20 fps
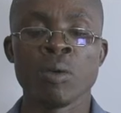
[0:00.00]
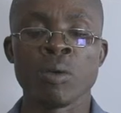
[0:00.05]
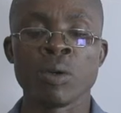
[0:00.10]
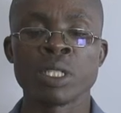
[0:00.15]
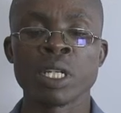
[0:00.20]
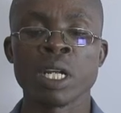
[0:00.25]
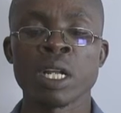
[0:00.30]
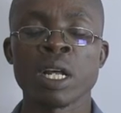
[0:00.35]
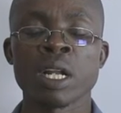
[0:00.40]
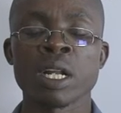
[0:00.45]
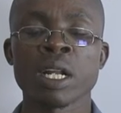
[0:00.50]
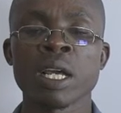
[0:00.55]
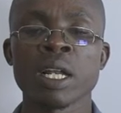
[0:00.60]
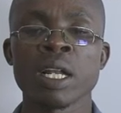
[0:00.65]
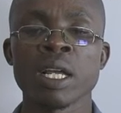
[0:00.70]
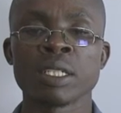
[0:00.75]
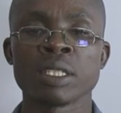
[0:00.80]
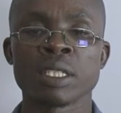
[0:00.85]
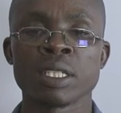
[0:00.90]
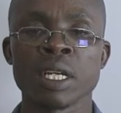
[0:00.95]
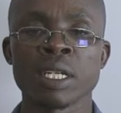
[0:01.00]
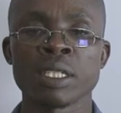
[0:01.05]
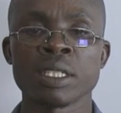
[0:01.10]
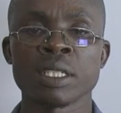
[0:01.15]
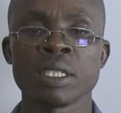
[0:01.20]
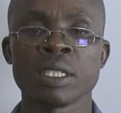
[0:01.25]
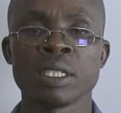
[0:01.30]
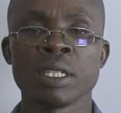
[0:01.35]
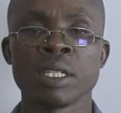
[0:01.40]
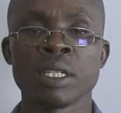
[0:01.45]
we shall realize
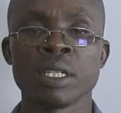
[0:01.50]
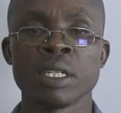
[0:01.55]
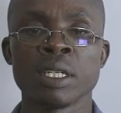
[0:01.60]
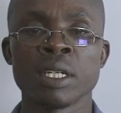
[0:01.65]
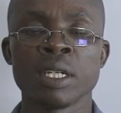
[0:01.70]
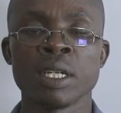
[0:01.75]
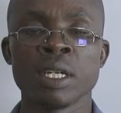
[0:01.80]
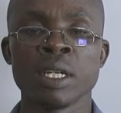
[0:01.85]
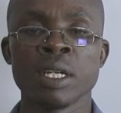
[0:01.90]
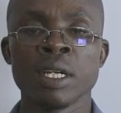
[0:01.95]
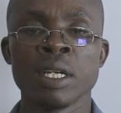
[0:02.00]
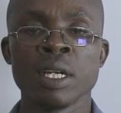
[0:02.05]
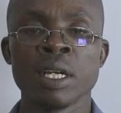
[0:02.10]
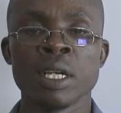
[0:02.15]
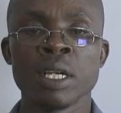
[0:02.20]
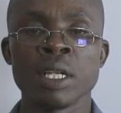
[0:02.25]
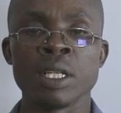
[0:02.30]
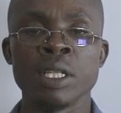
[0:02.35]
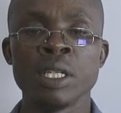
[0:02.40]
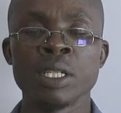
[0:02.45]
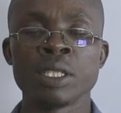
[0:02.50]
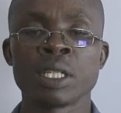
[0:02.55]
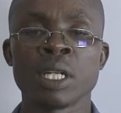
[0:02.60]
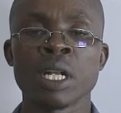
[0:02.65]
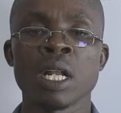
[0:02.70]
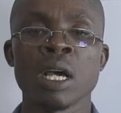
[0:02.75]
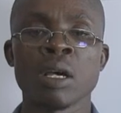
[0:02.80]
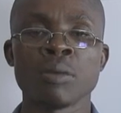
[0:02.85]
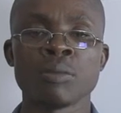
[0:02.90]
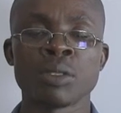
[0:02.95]
that these
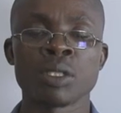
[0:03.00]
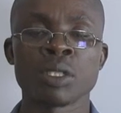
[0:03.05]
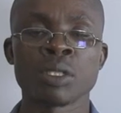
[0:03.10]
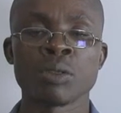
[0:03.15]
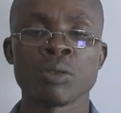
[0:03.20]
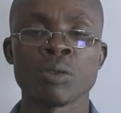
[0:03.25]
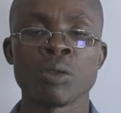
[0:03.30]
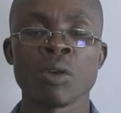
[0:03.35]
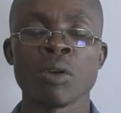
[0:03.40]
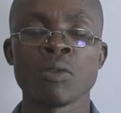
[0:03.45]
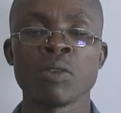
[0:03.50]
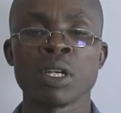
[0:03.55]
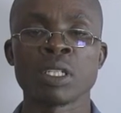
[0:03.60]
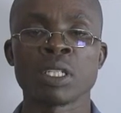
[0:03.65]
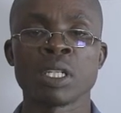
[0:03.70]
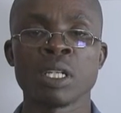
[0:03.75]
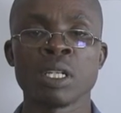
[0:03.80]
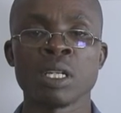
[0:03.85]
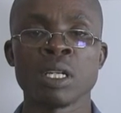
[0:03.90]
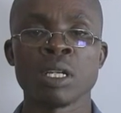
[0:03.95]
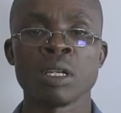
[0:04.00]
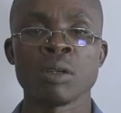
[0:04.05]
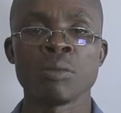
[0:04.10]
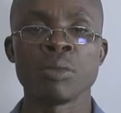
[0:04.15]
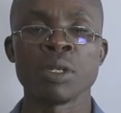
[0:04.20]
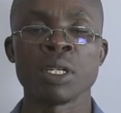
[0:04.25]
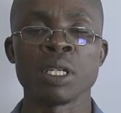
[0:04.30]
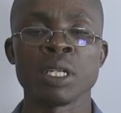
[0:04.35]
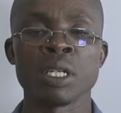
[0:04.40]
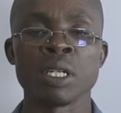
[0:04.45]
labs will obviously
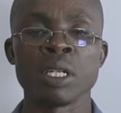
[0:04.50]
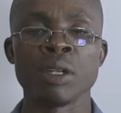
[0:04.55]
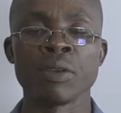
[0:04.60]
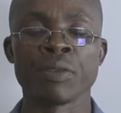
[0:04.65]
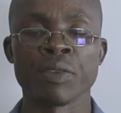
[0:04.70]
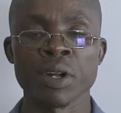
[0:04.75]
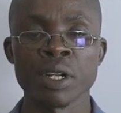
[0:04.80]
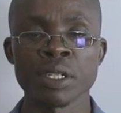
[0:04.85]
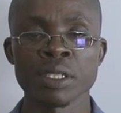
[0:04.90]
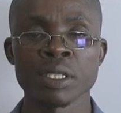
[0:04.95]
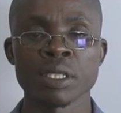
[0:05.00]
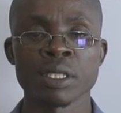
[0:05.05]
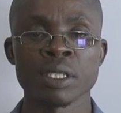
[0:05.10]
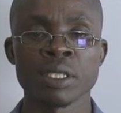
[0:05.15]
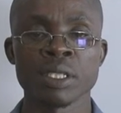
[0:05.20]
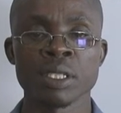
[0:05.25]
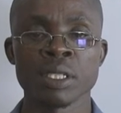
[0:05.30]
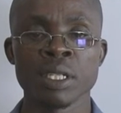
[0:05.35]
be different.